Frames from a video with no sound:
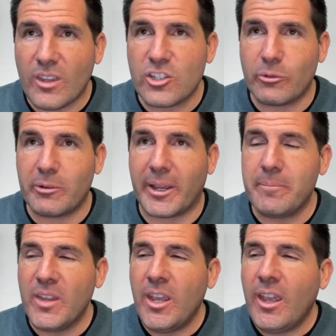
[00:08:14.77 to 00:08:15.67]
So
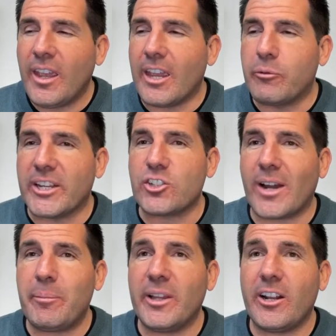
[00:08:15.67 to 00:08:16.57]
anyway, if we
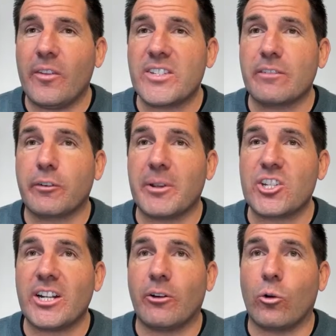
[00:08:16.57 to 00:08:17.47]
extrapolate all this
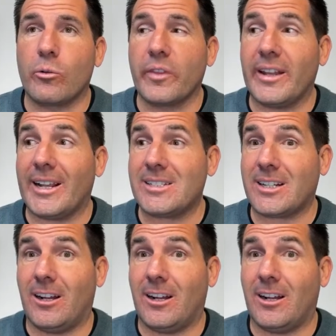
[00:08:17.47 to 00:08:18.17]
information out over the next,